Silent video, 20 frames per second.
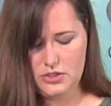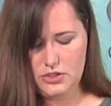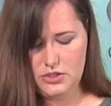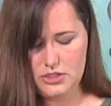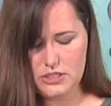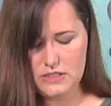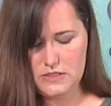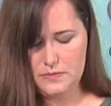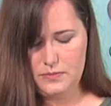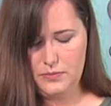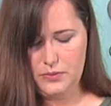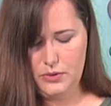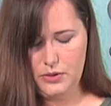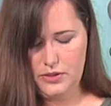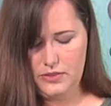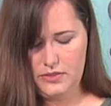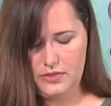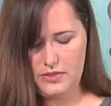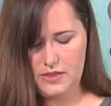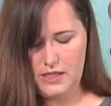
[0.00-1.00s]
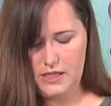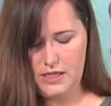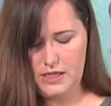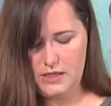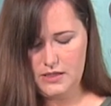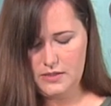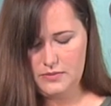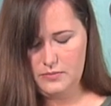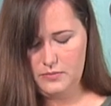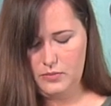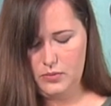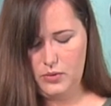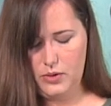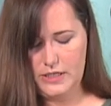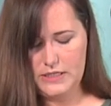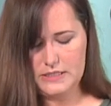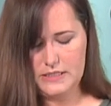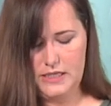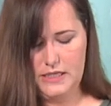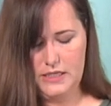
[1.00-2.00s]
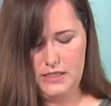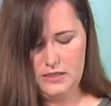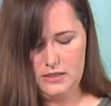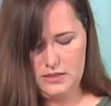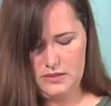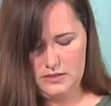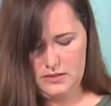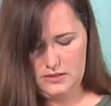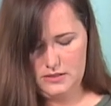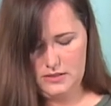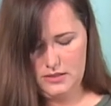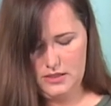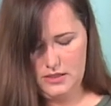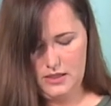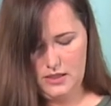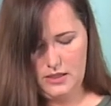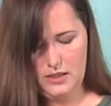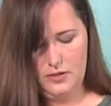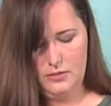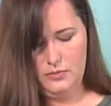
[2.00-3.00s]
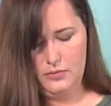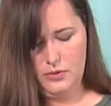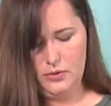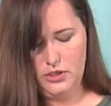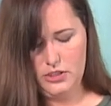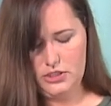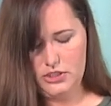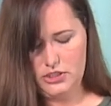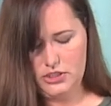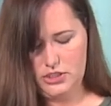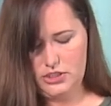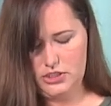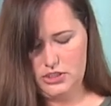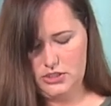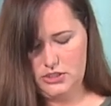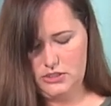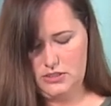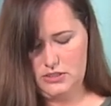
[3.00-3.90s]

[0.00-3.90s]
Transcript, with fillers: Just put the point in, push,